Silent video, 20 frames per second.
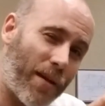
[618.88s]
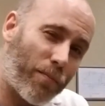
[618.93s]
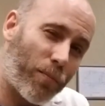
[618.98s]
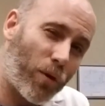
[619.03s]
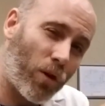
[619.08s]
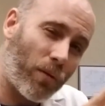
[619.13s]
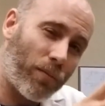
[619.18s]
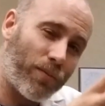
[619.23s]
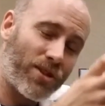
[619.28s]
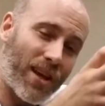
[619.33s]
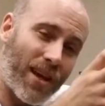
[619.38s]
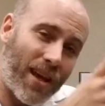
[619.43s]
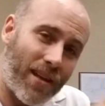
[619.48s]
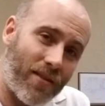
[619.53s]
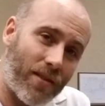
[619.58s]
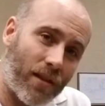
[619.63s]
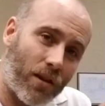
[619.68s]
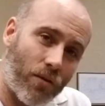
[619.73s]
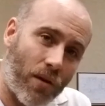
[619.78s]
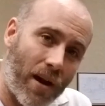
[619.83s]
bulbs in
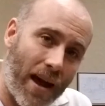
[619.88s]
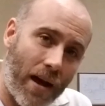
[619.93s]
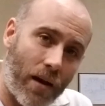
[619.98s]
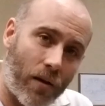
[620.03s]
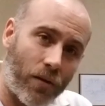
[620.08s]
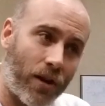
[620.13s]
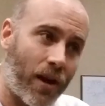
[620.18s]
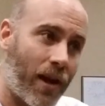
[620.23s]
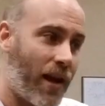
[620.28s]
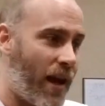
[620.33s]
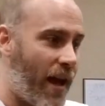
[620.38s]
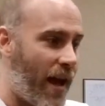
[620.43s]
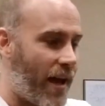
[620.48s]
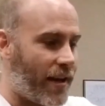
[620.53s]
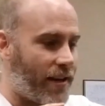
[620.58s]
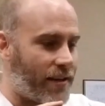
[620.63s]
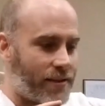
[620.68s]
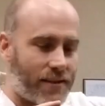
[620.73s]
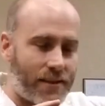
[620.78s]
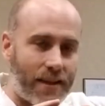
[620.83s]
the ground and he
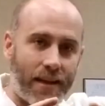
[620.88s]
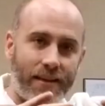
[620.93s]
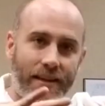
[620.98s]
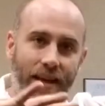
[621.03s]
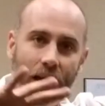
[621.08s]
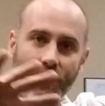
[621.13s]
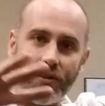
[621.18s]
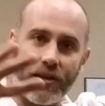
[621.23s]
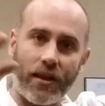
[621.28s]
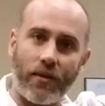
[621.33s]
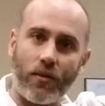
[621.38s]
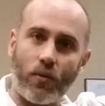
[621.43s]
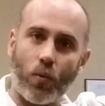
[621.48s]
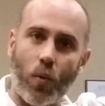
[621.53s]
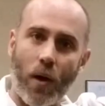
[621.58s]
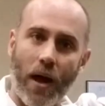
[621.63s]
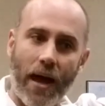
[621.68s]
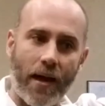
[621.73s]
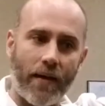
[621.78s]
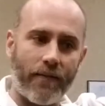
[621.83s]
sent out these
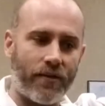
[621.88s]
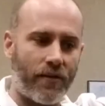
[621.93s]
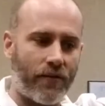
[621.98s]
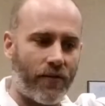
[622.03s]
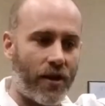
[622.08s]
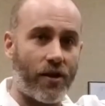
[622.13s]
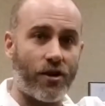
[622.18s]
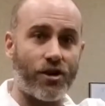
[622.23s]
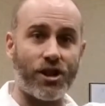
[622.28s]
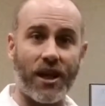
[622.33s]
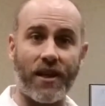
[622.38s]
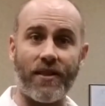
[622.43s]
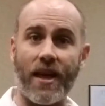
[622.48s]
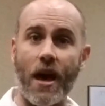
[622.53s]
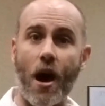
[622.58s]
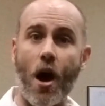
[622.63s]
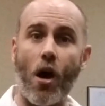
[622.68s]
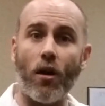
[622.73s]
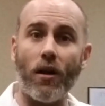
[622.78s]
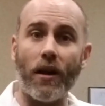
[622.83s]
waves of energy and they
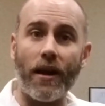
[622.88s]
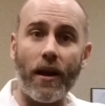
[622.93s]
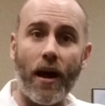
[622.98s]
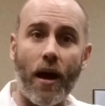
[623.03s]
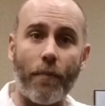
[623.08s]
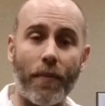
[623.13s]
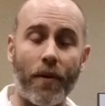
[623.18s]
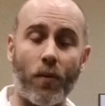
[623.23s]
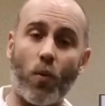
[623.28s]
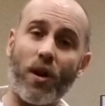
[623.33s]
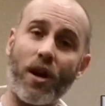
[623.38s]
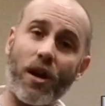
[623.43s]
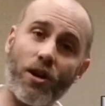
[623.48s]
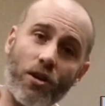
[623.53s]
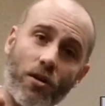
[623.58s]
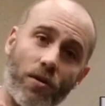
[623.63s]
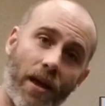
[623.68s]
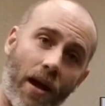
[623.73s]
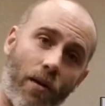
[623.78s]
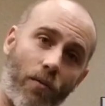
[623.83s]
all lit up. And we're going to
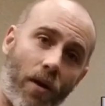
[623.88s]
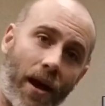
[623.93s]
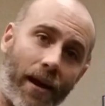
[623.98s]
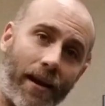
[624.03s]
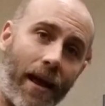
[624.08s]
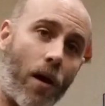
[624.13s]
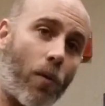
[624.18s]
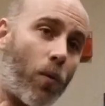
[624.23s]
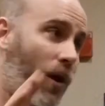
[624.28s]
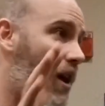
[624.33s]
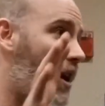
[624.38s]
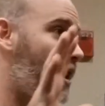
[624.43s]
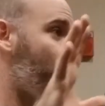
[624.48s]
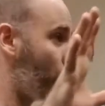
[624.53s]
do that right now. We're going to